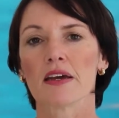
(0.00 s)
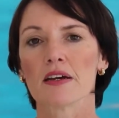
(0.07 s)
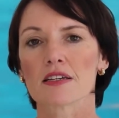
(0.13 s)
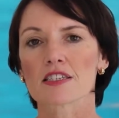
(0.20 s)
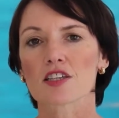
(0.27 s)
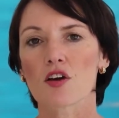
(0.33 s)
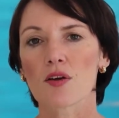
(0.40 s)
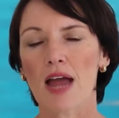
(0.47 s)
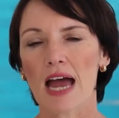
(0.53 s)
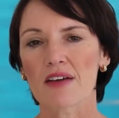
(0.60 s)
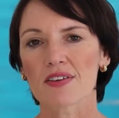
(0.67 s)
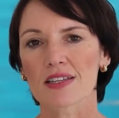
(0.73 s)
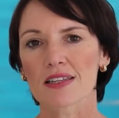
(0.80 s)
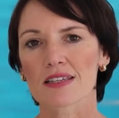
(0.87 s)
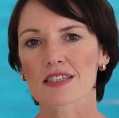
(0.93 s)
So
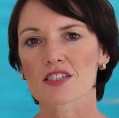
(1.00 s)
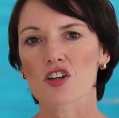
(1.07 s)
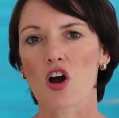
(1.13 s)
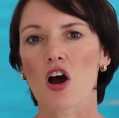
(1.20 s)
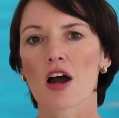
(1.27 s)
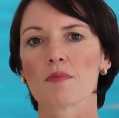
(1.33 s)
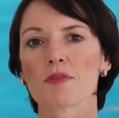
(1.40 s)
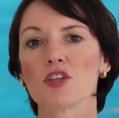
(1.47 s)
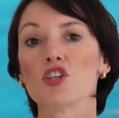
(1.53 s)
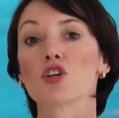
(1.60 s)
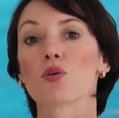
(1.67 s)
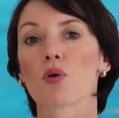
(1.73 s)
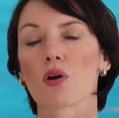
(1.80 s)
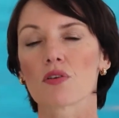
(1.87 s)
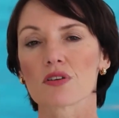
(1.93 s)
having this time that you
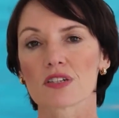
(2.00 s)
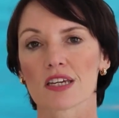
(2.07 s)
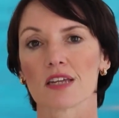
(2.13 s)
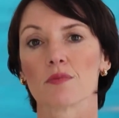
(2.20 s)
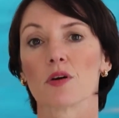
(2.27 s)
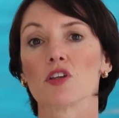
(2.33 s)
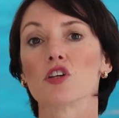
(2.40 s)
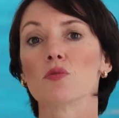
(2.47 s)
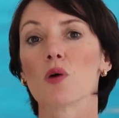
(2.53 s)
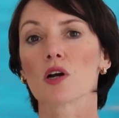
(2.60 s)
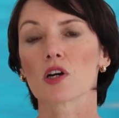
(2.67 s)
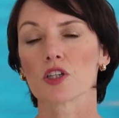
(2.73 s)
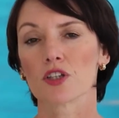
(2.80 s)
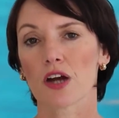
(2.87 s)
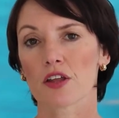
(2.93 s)
quarantine where you work
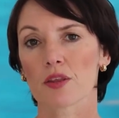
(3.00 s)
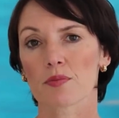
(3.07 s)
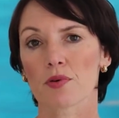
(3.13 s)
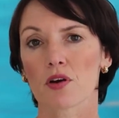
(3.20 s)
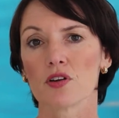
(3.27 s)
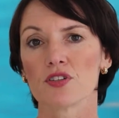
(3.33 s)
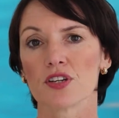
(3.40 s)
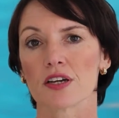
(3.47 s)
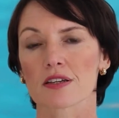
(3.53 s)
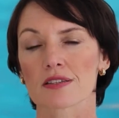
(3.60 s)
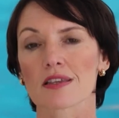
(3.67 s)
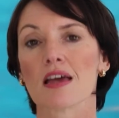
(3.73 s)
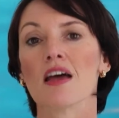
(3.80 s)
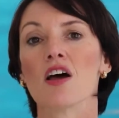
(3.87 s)
on your other projects,